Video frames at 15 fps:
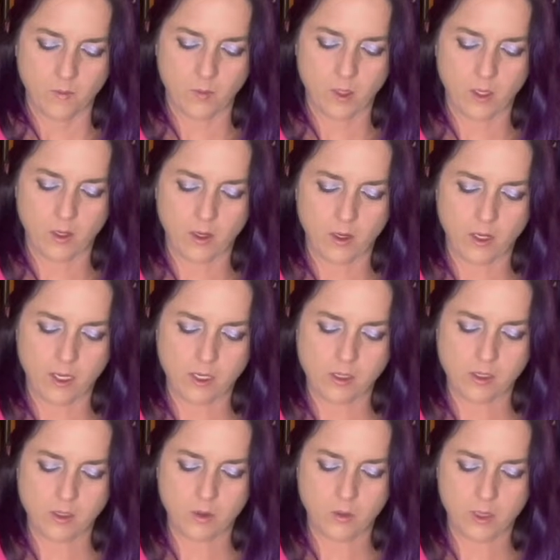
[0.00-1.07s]
All right,
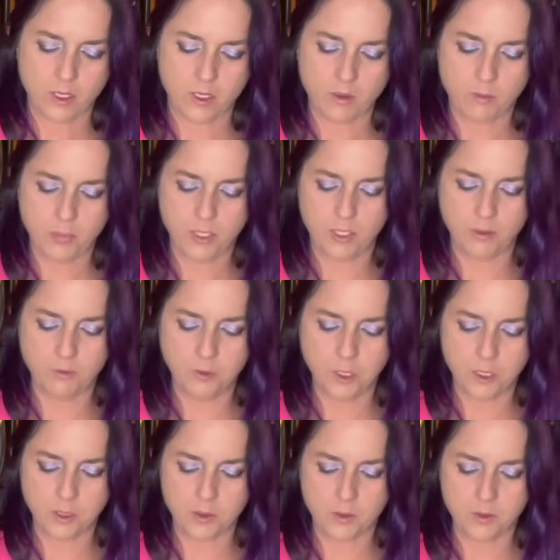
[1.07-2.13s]
so we're gonna put a
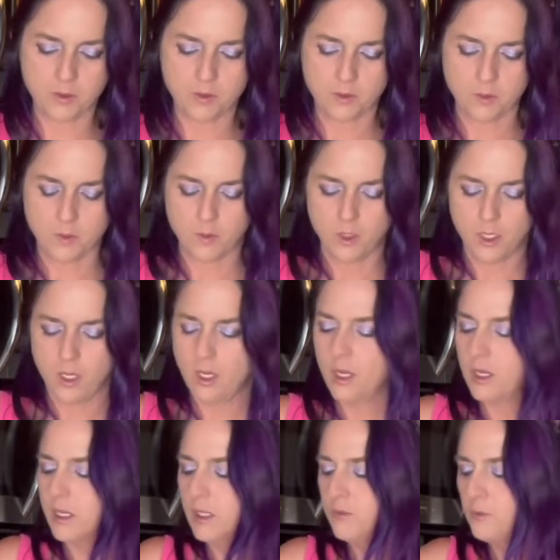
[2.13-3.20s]
few
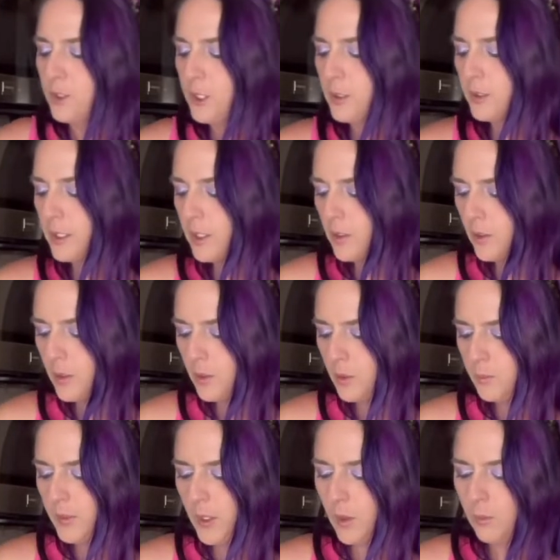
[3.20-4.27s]
little
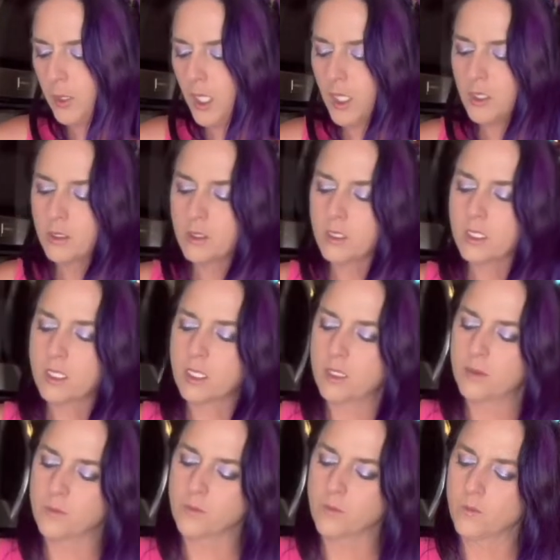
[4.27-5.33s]
oatmeal balls.
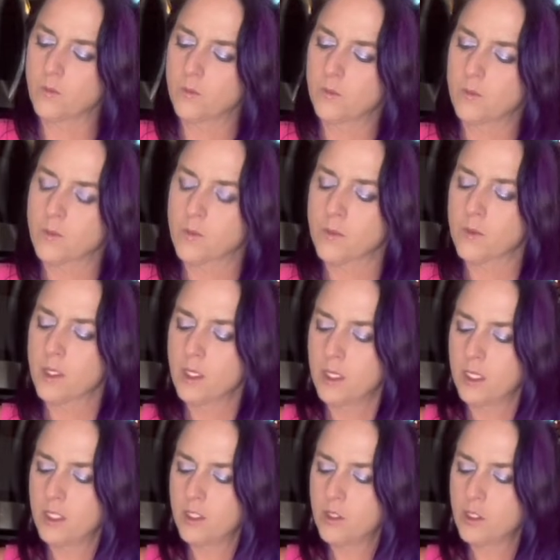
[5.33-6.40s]

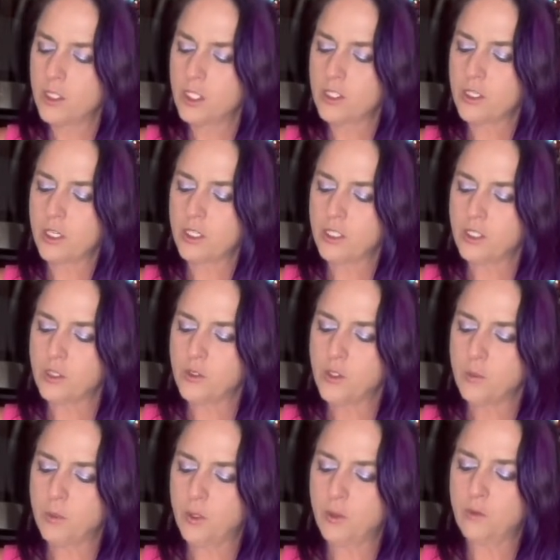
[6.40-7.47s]
You're just gonna do
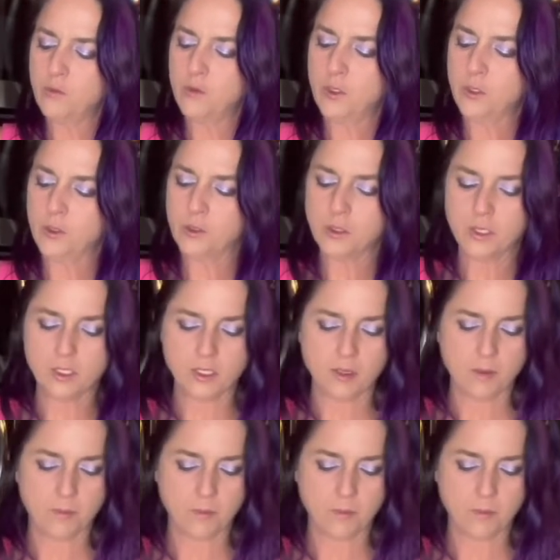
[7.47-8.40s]
spoonfuls.